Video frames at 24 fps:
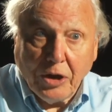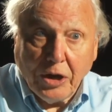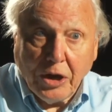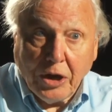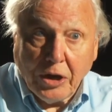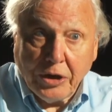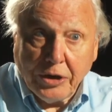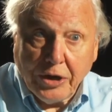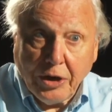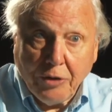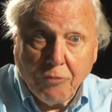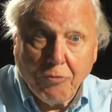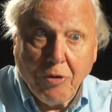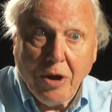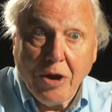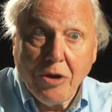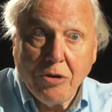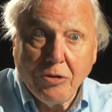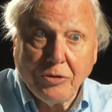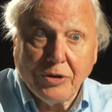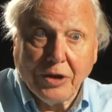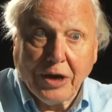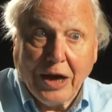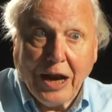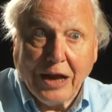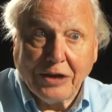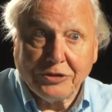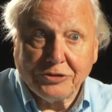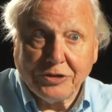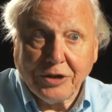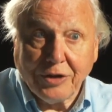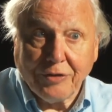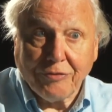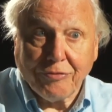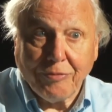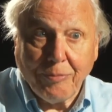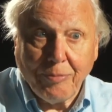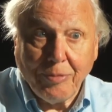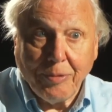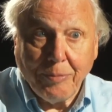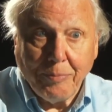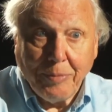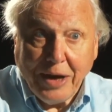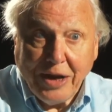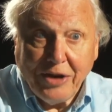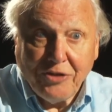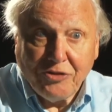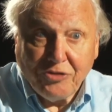and erode the glacier from
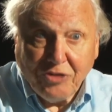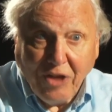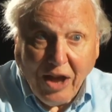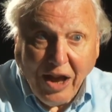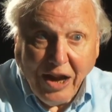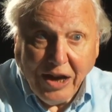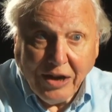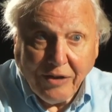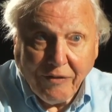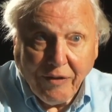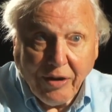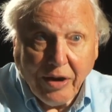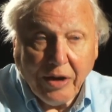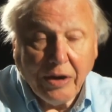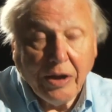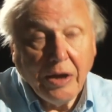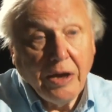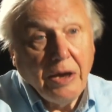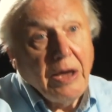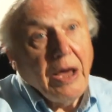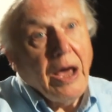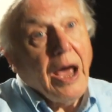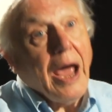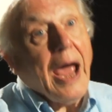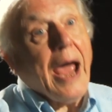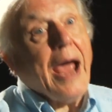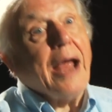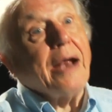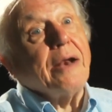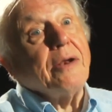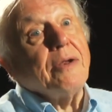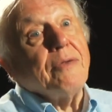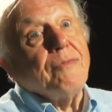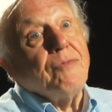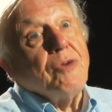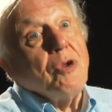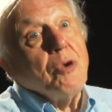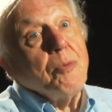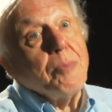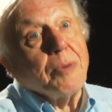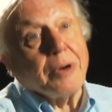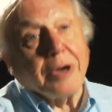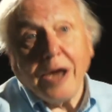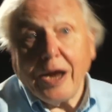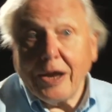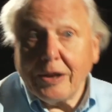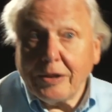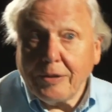the inside it and
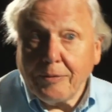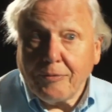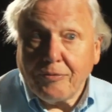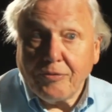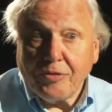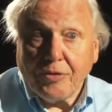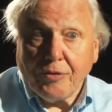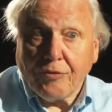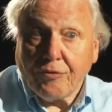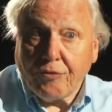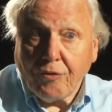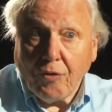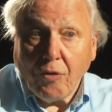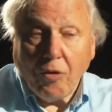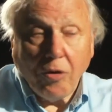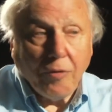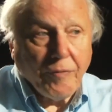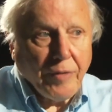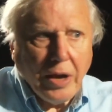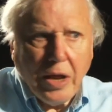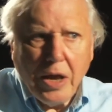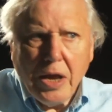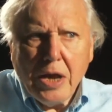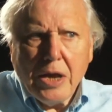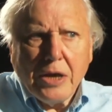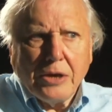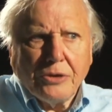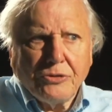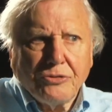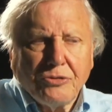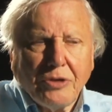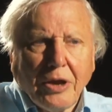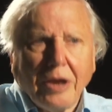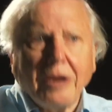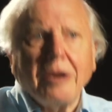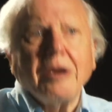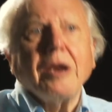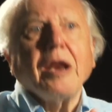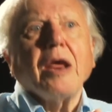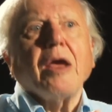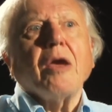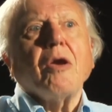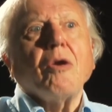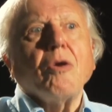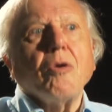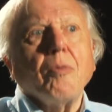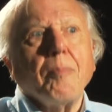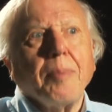lubricate the floor of it.
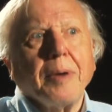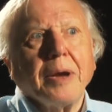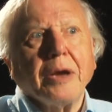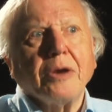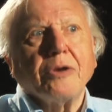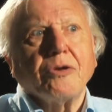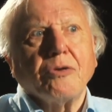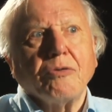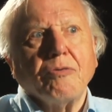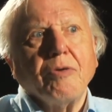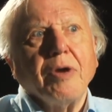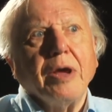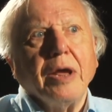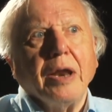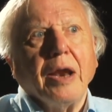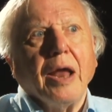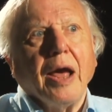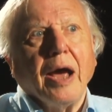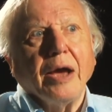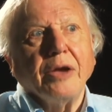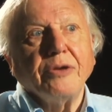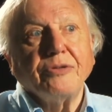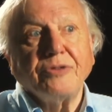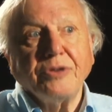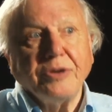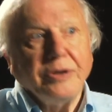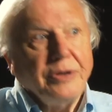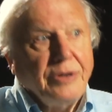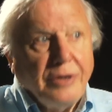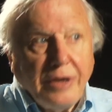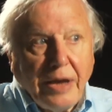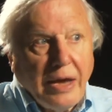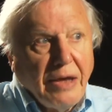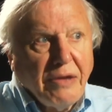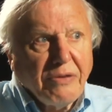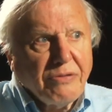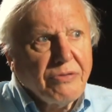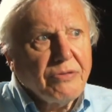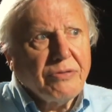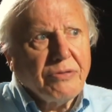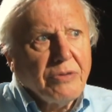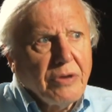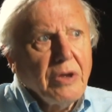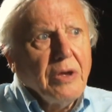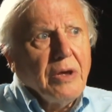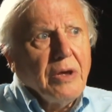Suddenly you begin to realise, yes,